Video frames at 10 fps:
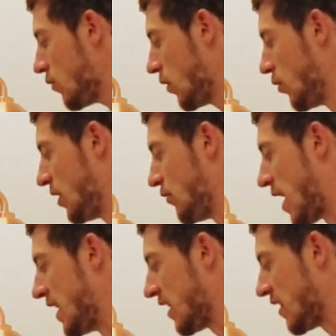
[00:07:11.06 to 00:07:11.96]
we'll be
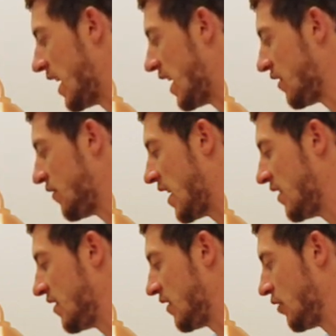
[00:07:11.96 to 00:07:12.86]
running the hearts
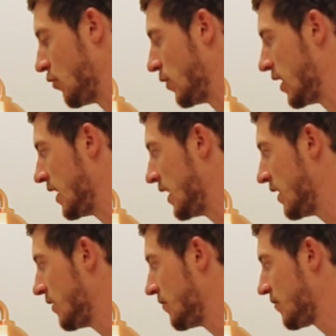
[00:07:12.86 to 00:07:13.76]
phase until we
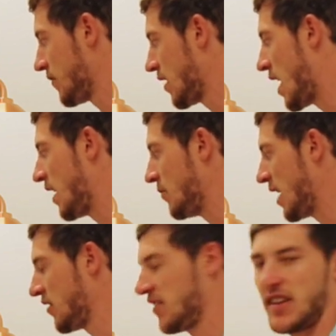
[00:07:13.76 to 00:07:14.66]
are at
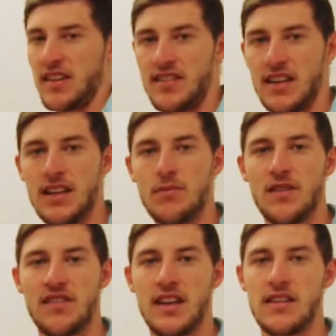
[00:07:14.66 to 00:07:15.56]
about
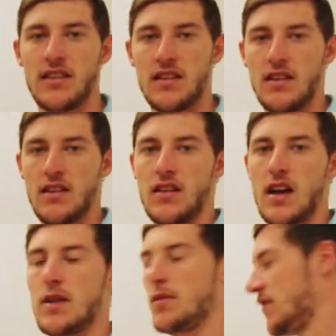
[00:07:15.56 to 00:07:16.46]
60%
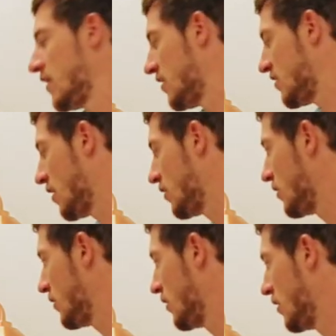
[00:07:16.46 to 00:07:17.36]
ABV, so
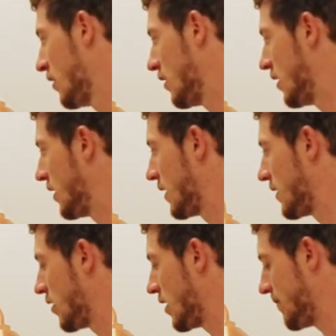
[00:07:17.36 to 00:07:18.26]

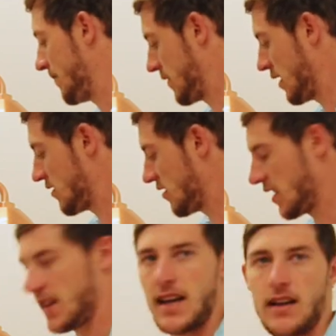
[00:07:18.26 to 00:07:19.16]
yeah, just
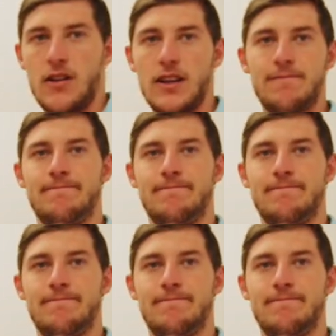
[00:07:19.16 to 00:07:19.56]
get that going.